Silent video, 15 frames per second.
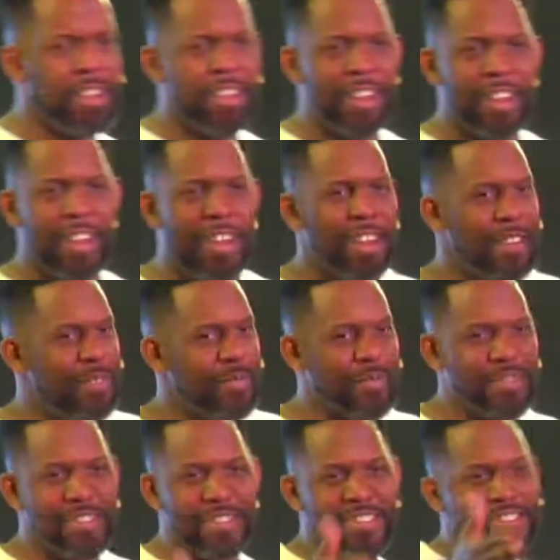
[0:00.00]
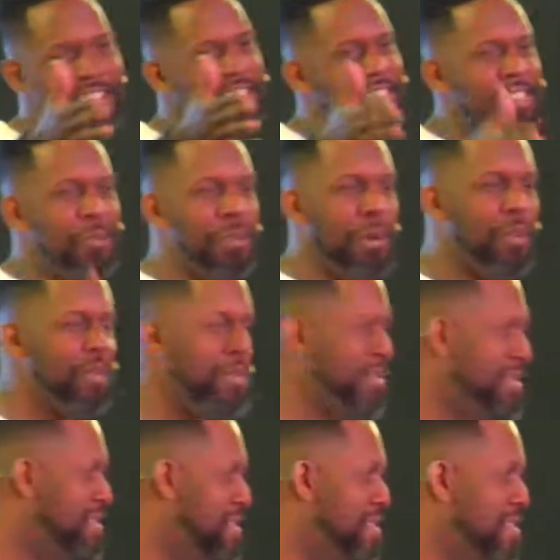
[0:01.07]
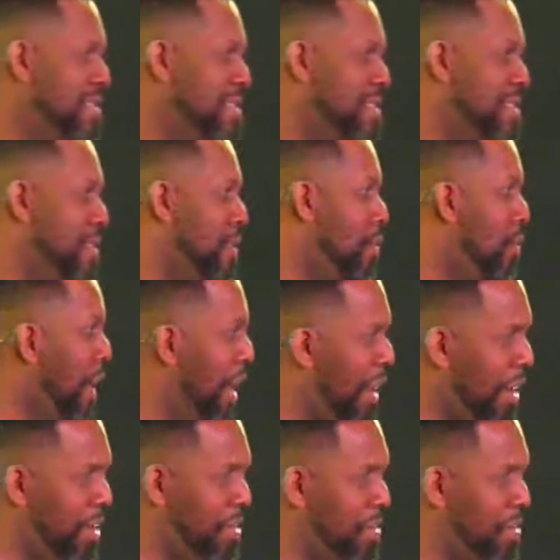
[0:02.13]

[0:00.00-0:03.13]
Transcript: the Boltons, wow,